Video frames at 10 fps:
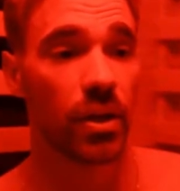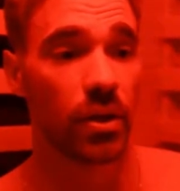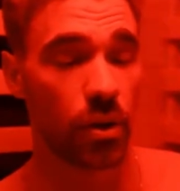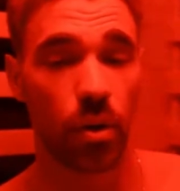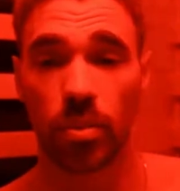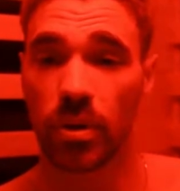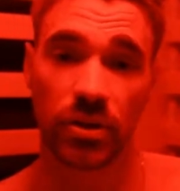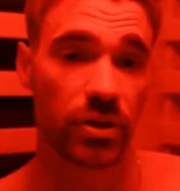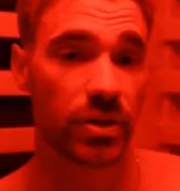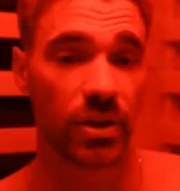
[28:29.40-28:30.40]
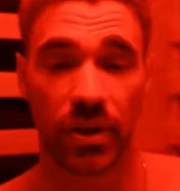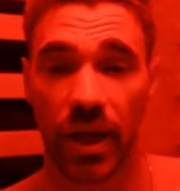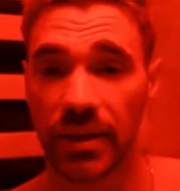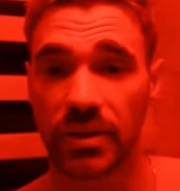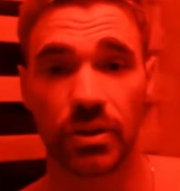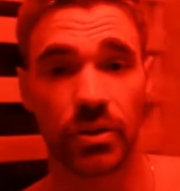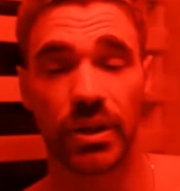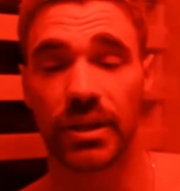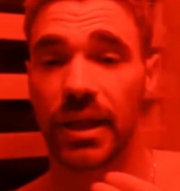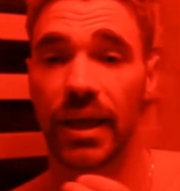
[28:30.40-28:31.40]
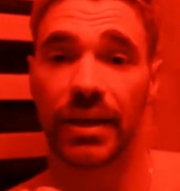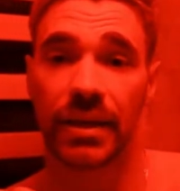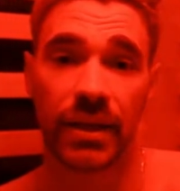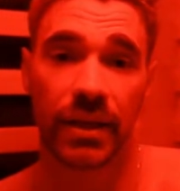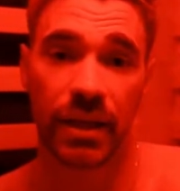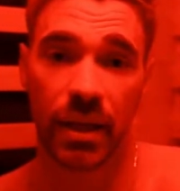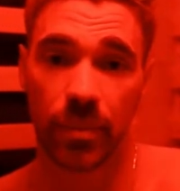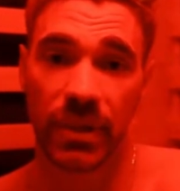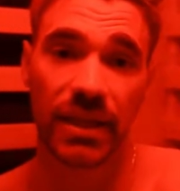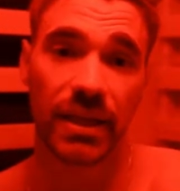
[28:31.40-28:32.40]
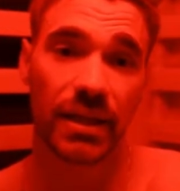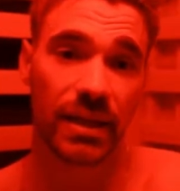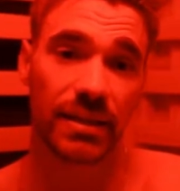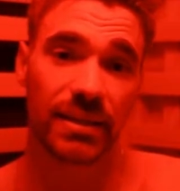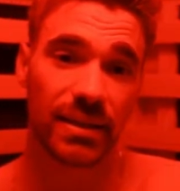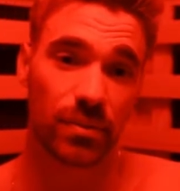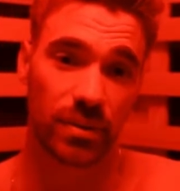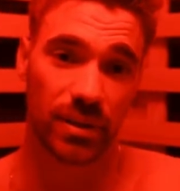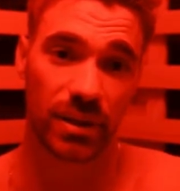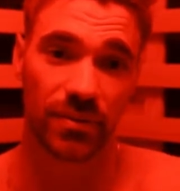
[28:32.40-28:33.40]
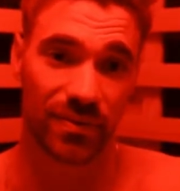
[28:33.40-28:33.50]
the cold plunge is still nice. You get that immediate instant relief.